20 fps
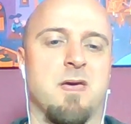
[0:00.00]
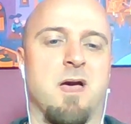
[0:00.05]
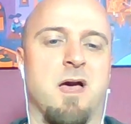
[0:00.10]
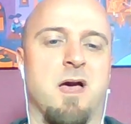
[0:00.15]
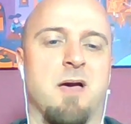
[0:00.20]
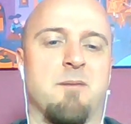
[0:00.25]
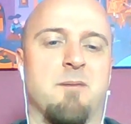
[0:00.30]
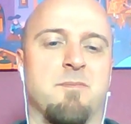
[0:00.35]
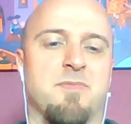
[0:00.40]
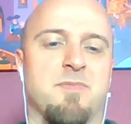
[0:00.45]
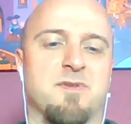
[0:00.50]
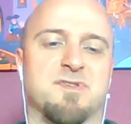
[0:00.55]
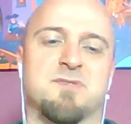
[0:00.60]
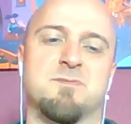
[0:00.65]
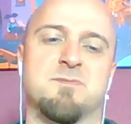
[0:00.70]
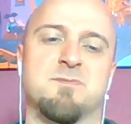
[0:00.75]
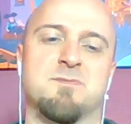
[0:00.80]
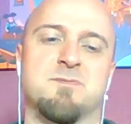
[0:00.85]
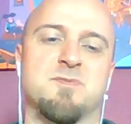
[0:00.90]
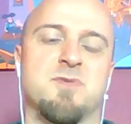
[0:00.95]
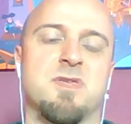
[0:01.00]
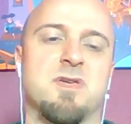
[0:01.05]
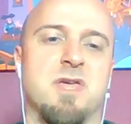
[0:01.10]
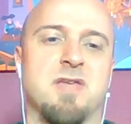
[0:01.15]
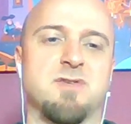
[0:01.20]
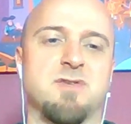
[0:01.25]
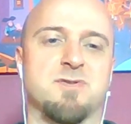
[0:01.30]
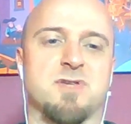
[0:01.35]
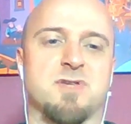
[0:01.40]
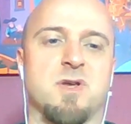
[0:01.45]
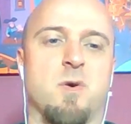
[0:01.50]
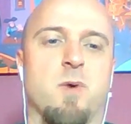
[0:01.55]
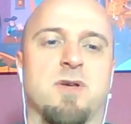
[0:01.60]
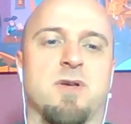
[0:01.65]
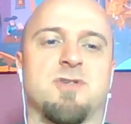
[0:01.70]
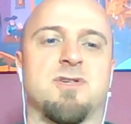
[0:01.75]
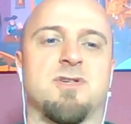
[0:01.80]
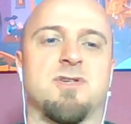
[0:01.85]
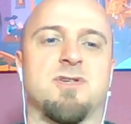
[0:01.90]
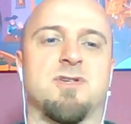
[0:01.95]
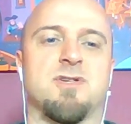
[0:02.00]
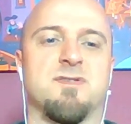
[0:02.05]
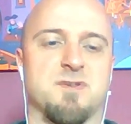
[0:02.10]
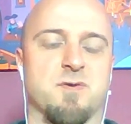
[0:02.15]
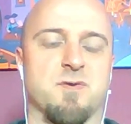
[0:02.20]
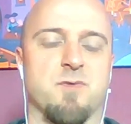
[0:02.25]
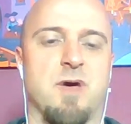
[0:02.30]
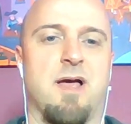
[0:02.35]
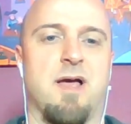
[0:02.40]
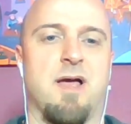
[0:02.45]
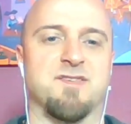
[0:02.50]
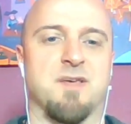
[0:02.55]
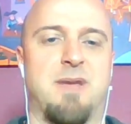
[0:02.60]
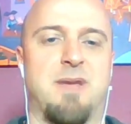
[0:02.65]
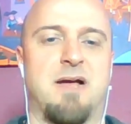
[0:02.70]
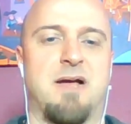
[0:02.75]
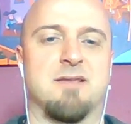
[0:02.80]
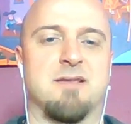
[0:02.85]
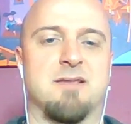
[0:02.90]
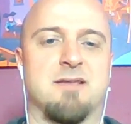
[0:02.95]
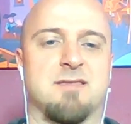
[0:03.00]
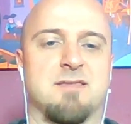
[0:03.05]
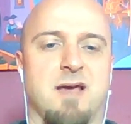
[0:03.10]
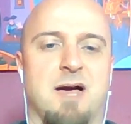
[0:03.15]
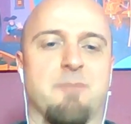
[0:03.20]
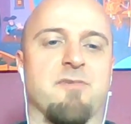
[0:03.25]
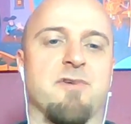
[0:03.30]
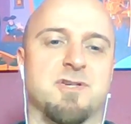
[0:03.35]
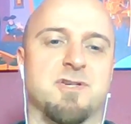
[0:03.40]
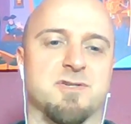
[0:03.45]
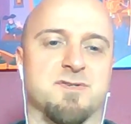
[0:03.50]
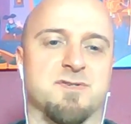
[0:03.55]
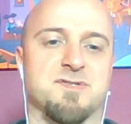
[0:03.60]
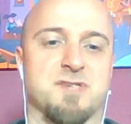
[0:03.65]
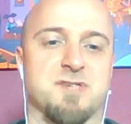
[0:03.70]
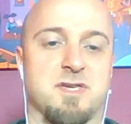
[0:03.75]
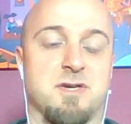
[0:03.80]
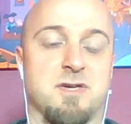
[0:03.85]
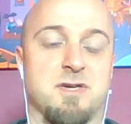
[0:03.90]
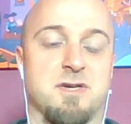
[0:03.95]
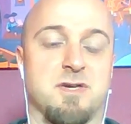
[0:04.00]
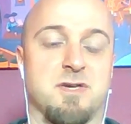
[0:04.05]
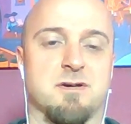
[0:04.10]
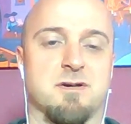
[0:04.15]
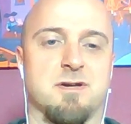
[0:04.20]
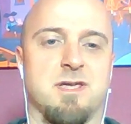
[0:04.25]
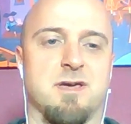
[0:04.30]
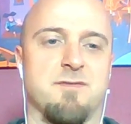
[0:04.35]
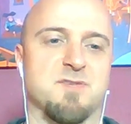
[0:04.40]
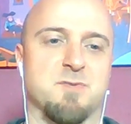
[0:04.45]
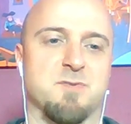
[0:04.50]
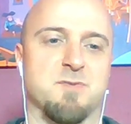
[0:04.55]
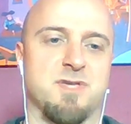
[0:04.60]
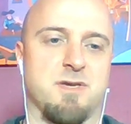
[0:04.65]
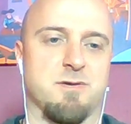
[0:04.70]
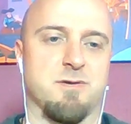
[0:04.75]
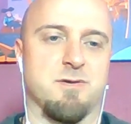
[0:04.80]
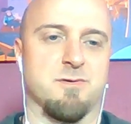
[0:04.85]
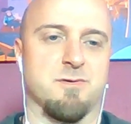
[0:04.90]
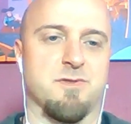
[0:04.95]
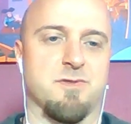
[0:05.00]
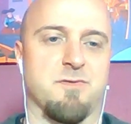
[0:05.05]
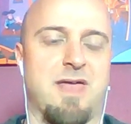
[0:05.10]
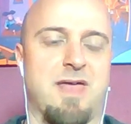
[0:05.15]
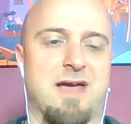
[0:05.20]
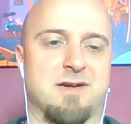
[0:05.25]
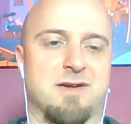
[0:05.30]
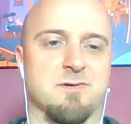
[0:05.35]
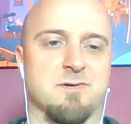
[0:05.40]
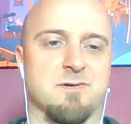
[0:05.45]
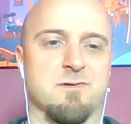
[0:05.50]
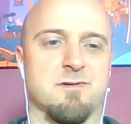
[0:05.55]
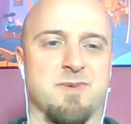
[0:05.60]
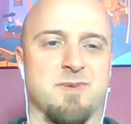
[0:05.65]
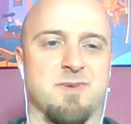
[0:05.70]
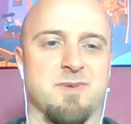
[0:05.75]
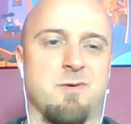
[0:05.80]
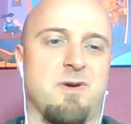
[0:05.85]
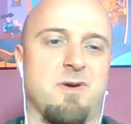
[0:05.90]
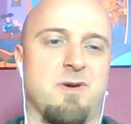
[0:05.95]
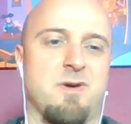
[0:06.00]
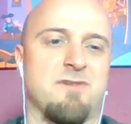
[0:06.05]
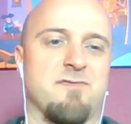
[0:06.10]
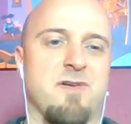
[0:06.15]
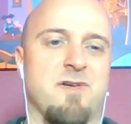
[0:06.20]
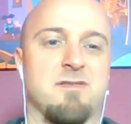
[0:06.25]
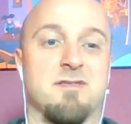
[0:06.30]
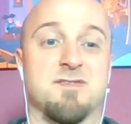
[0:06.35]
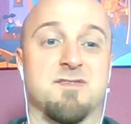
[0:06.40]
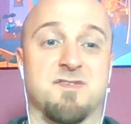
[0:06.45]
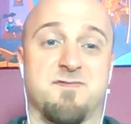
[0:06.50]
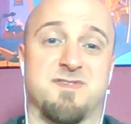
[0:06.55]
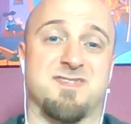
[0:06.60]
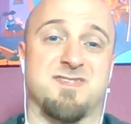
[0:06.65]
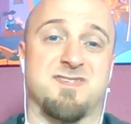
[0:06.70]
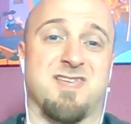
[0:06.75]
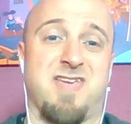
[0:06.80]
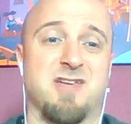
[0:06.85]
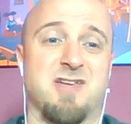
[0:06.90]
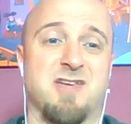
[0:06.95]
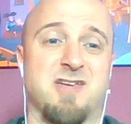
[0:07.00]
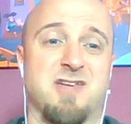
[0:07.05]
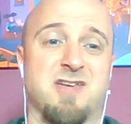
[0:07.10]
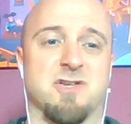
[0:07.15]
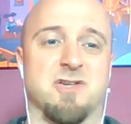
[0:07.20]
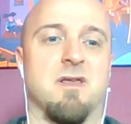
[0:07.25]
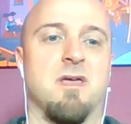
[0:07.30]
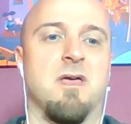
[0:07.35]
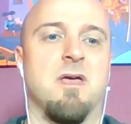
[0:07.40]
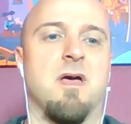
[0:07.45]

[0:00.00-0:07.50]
um, there's some really interesting questions that arise about the operational security of this particular threat actor group, and quite frankly, the sophistication